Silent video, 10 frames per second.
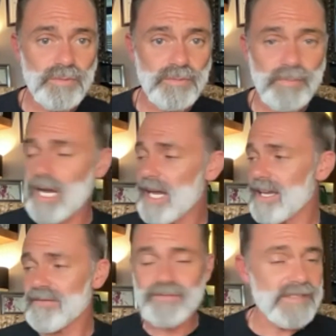Mm-hmm. But I
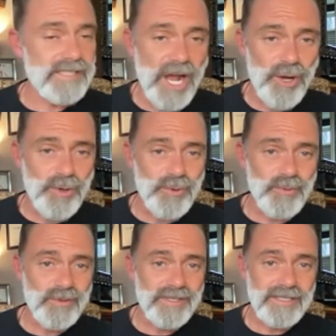have no
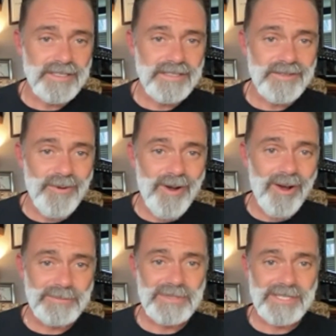
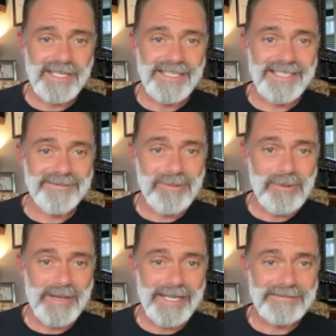qualms that he will
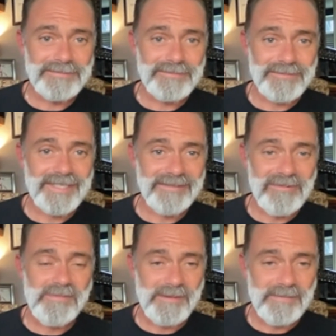be
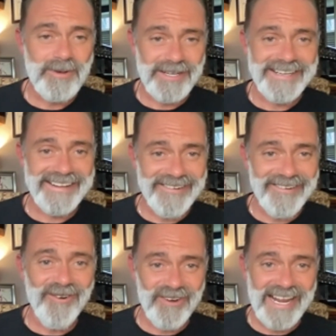pulling it
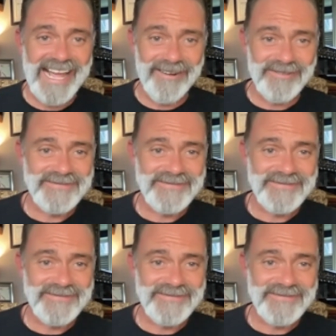all out.